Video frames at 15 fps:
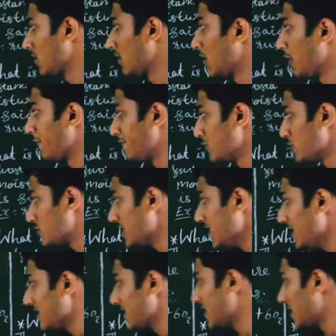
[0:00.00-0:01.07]
If you
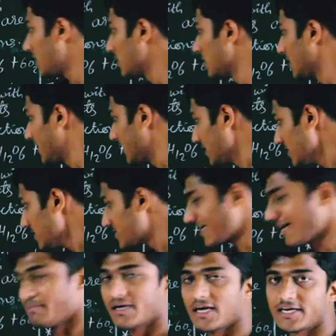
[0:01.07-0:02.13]
see here in this
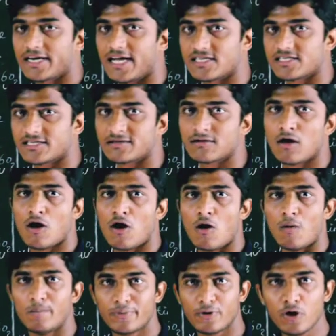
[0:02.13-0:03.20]
chemical reaction,
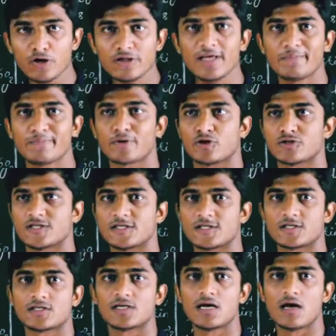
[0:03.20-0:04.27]
both the
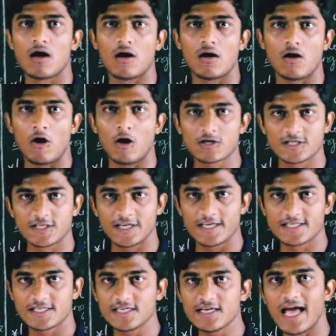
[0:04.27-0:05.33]
process
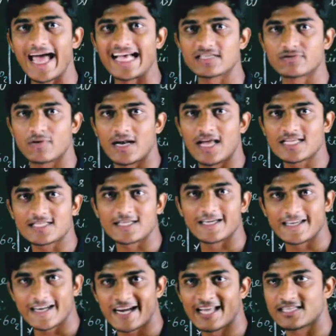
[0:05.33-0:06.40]
oxidation as well as
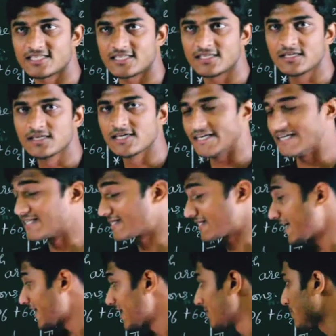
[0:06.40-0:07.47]
reduction is taking